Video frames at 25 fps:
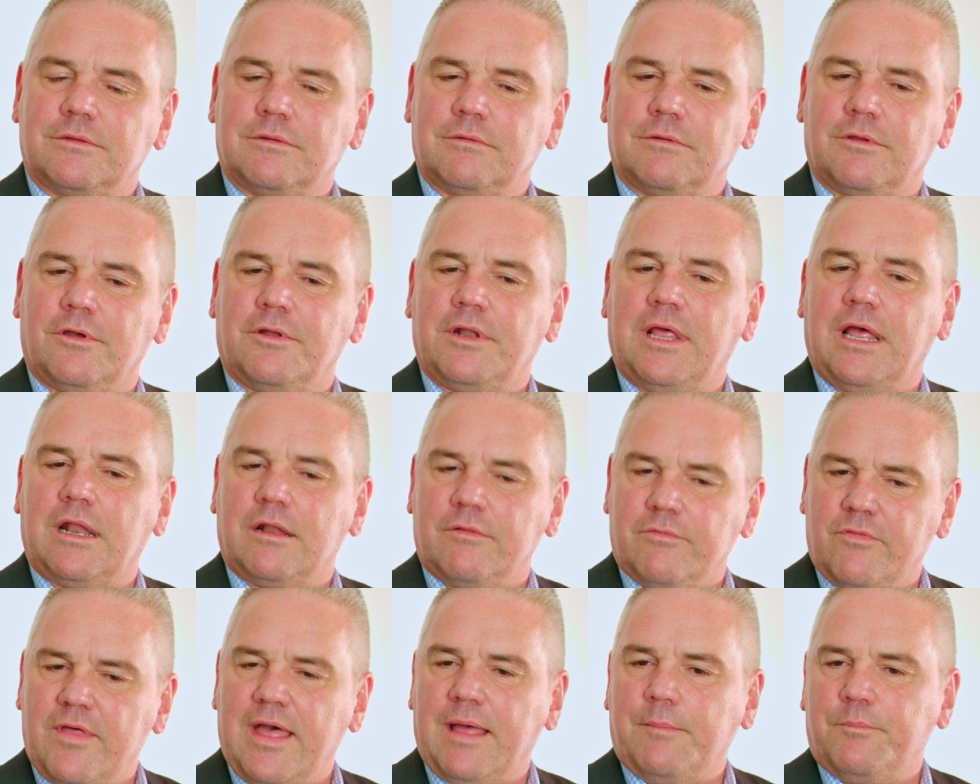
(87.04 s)
got out
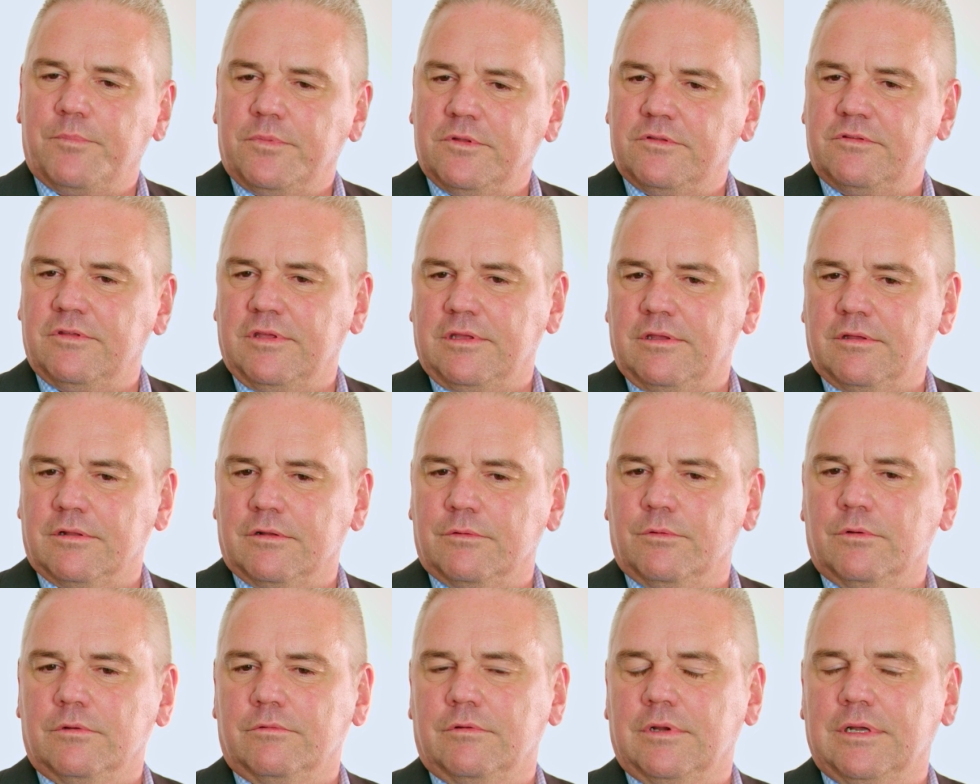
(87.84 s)
of that
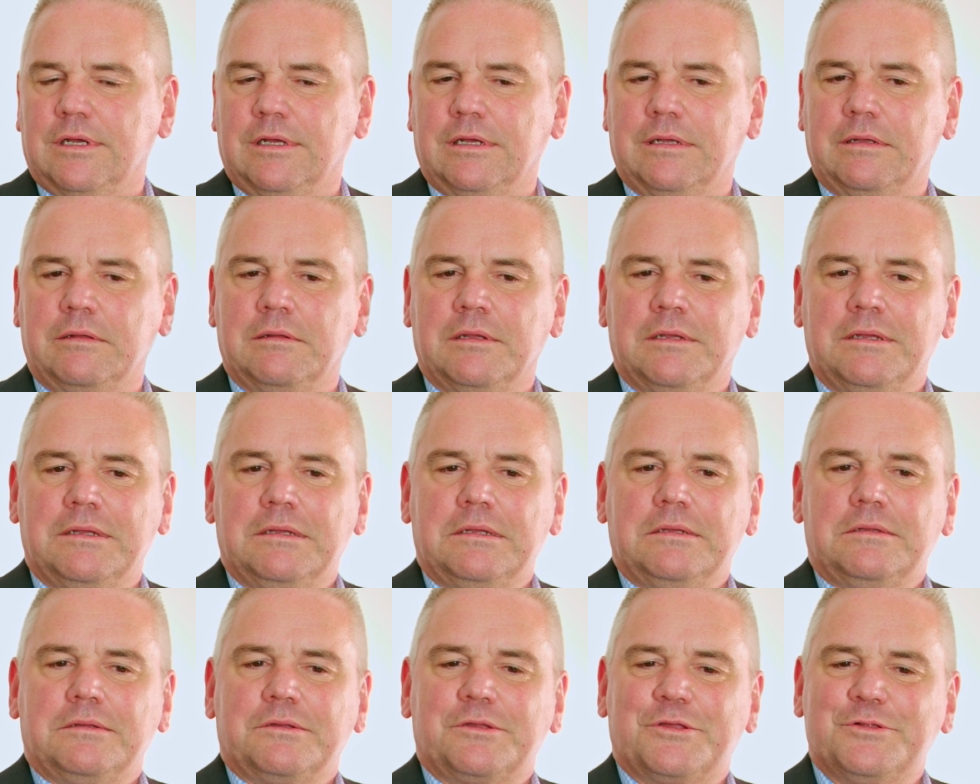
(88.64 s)
particular
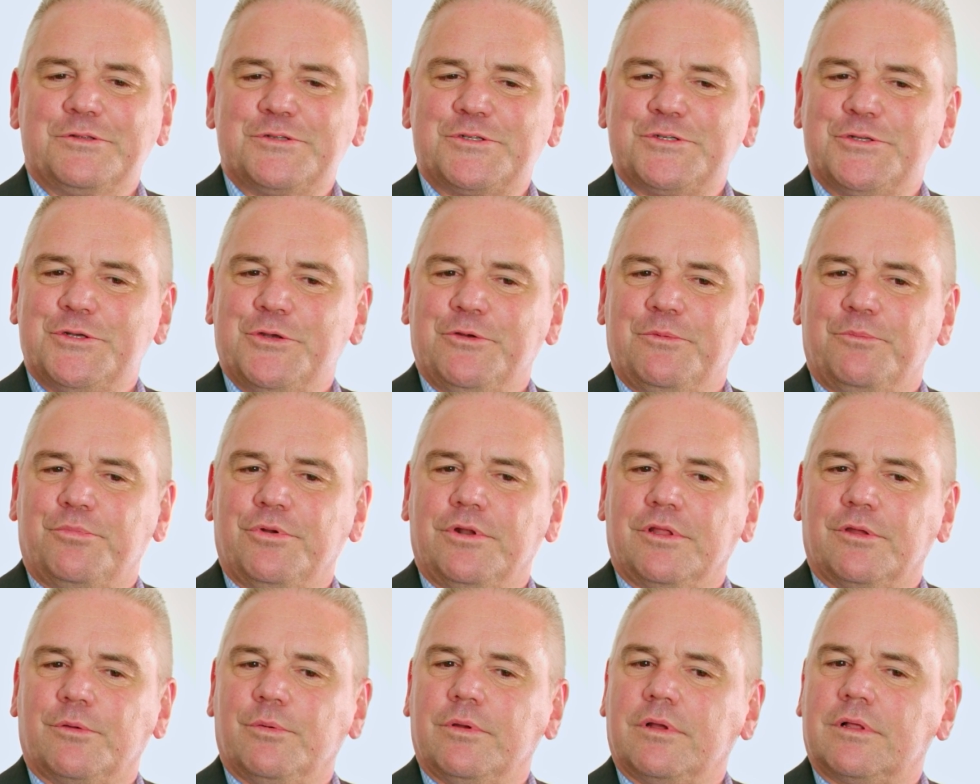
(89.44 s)
concern
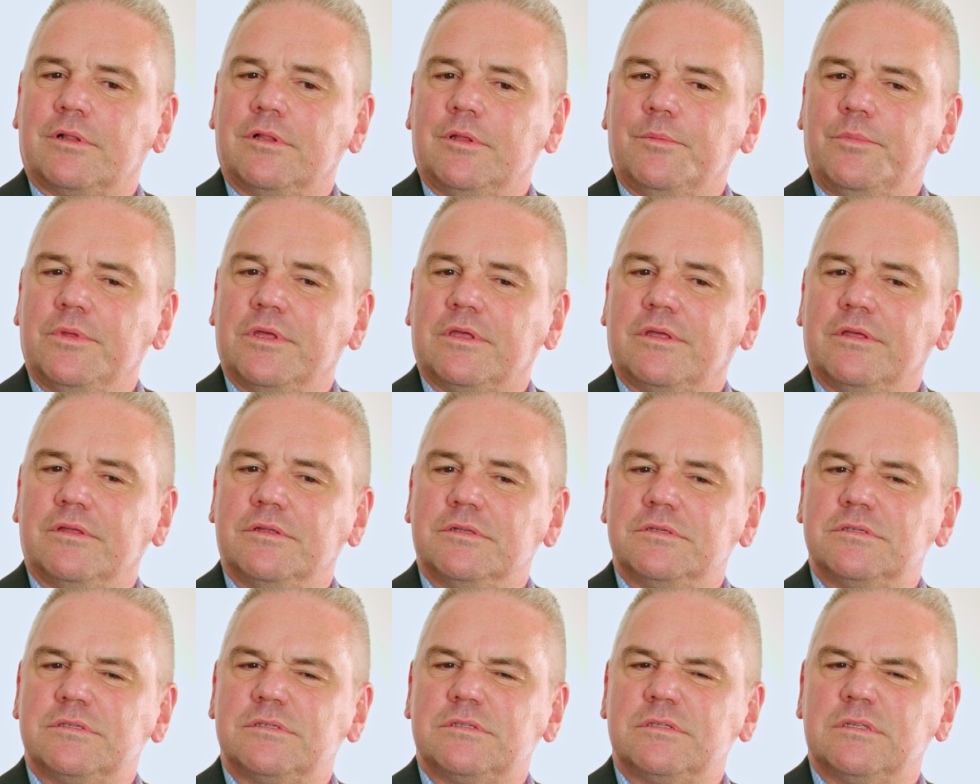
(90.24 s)
pretty quickly
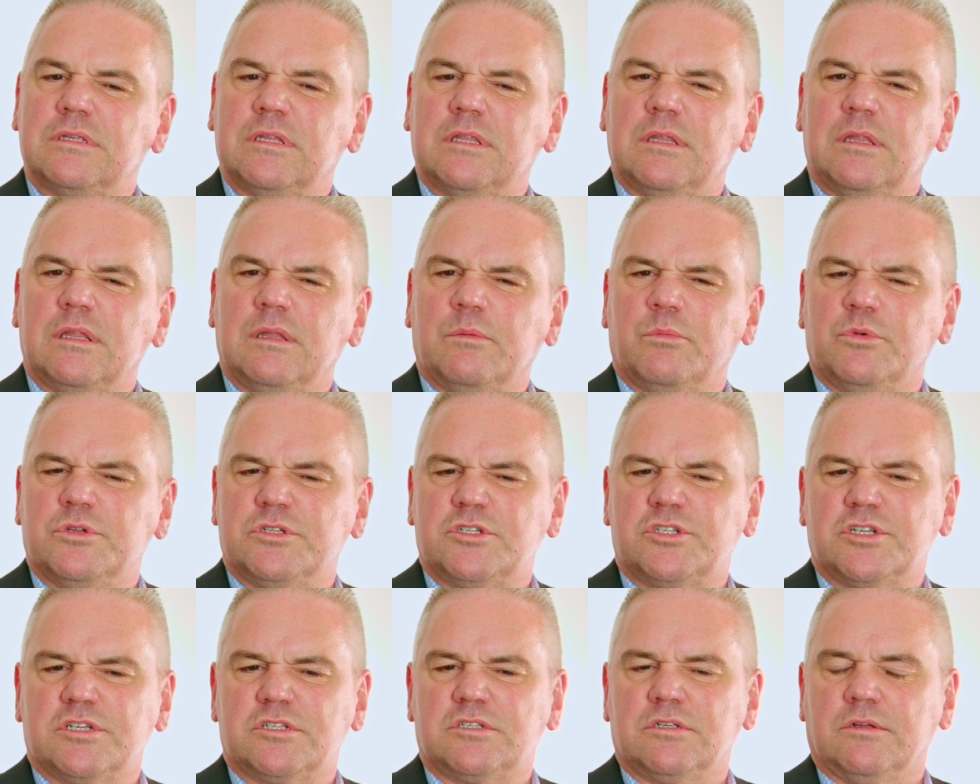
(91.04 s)
because it
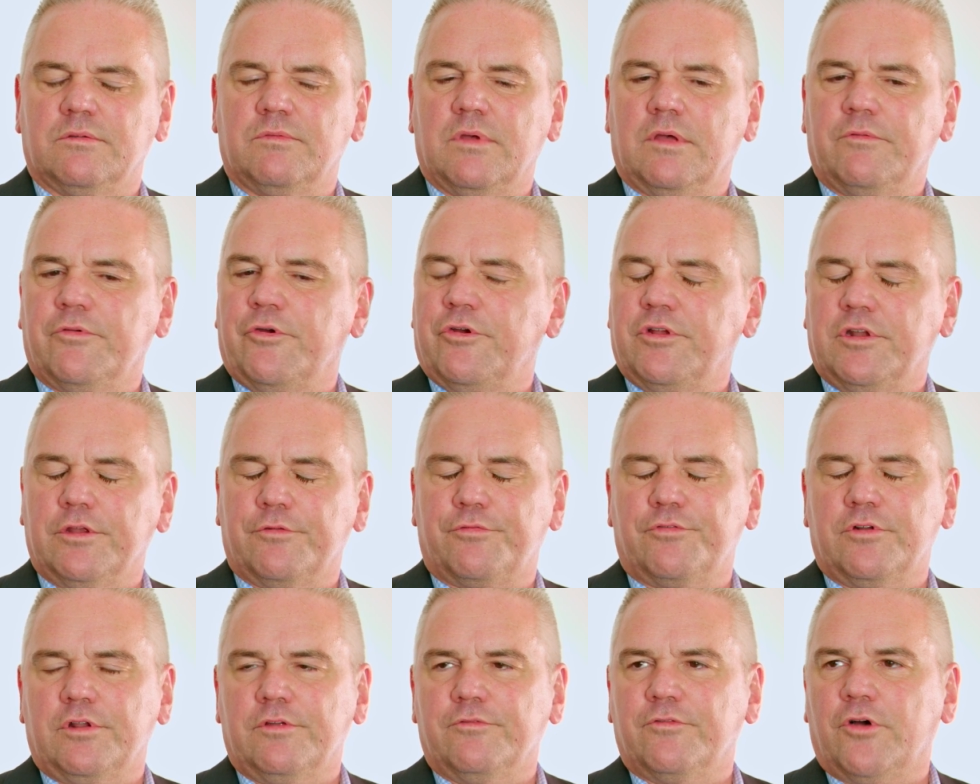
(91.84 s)
was just a very
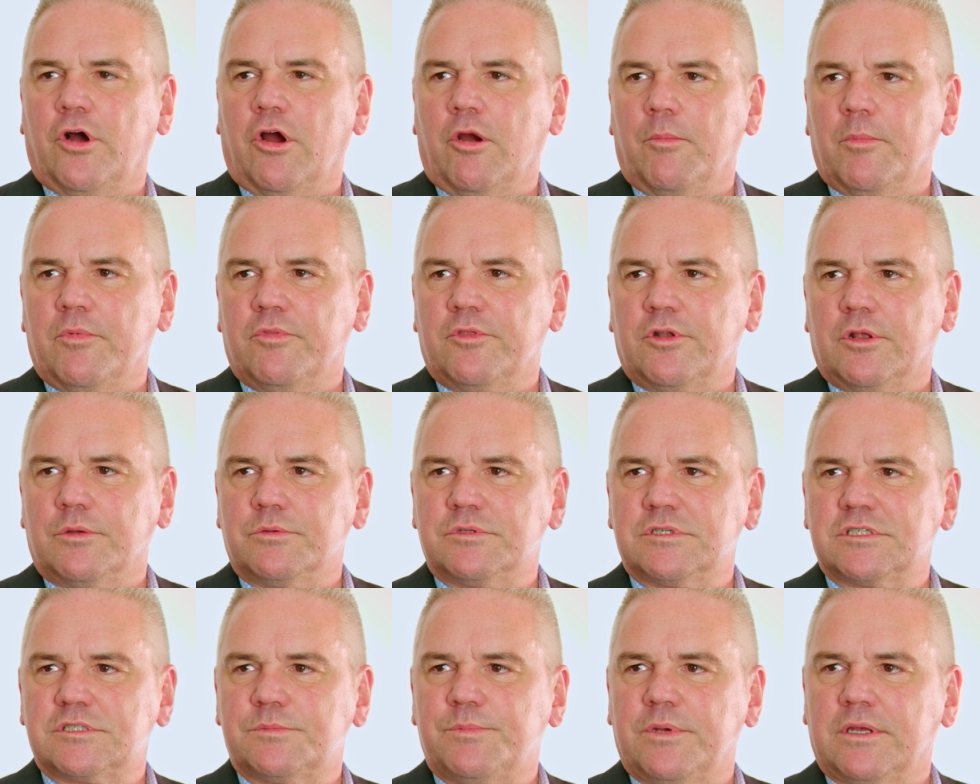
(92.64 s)
different environment than I
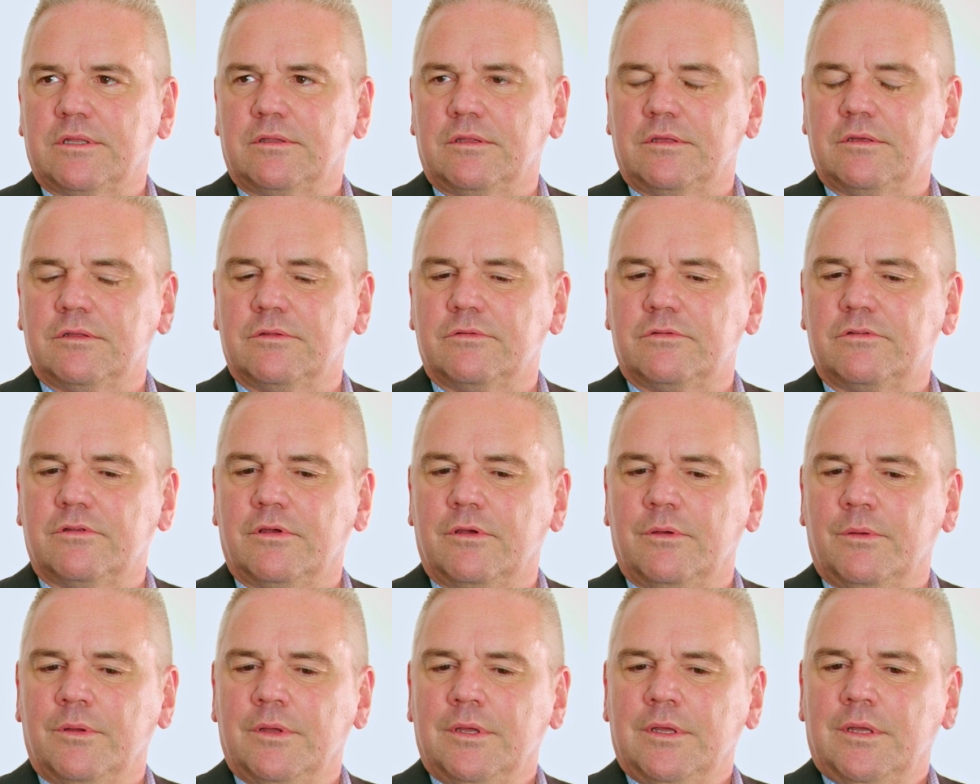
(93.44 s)
was expecting, and
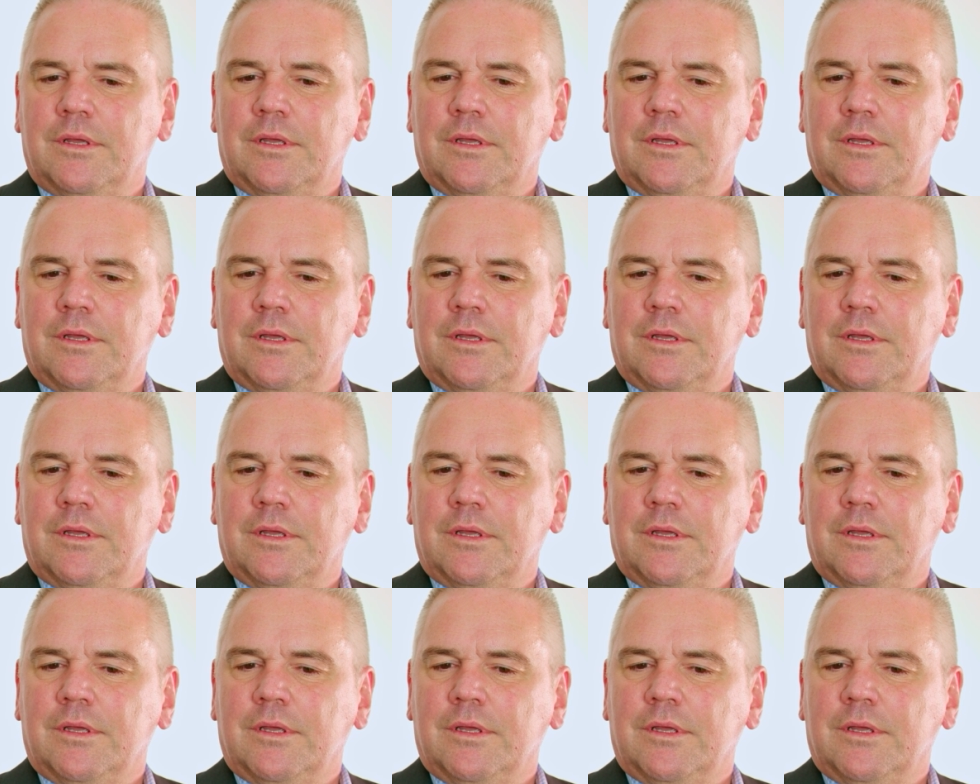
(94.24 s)
so